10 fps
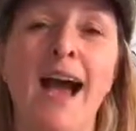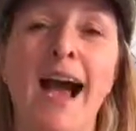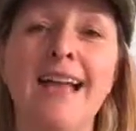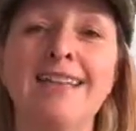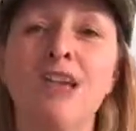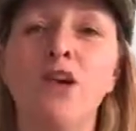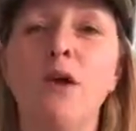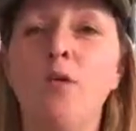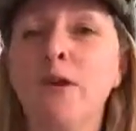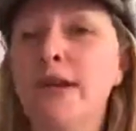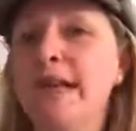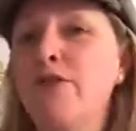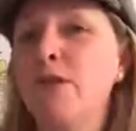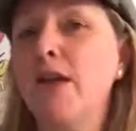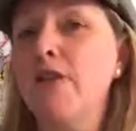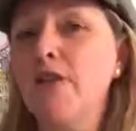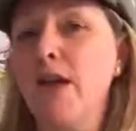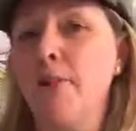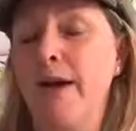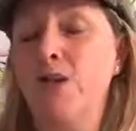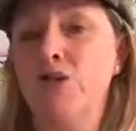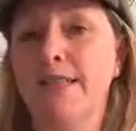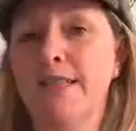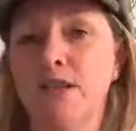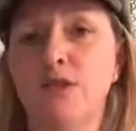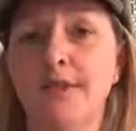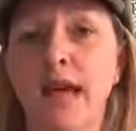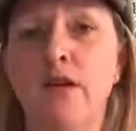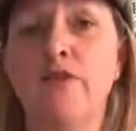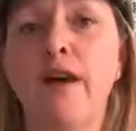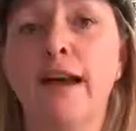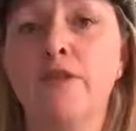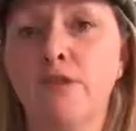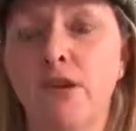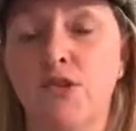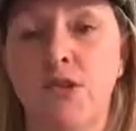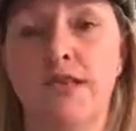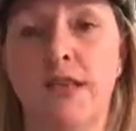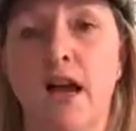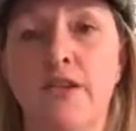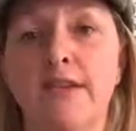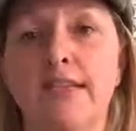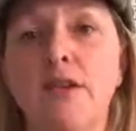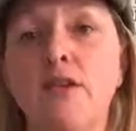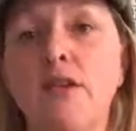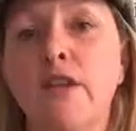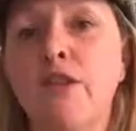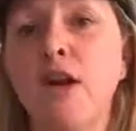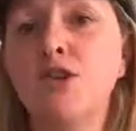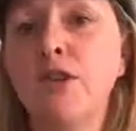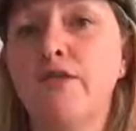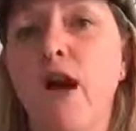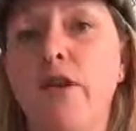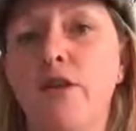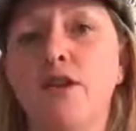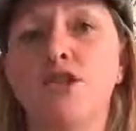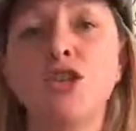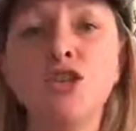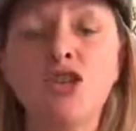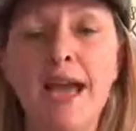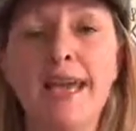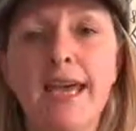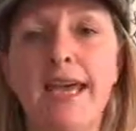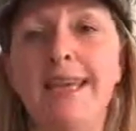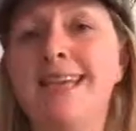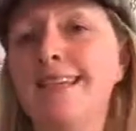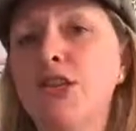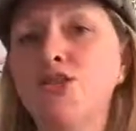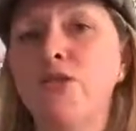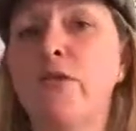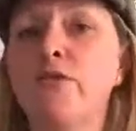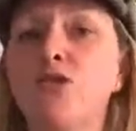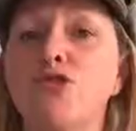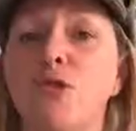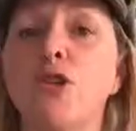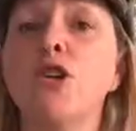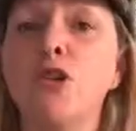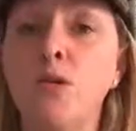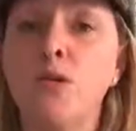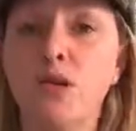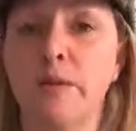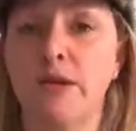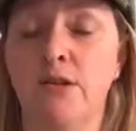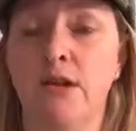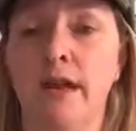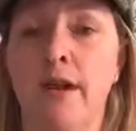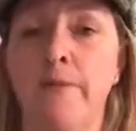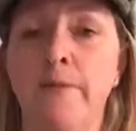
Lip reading: And so I want to leave you with the other thing about trusting yourself and also trusting others is that the advice you give others, just check in. Is it true, if not true, that you ought to be doing that?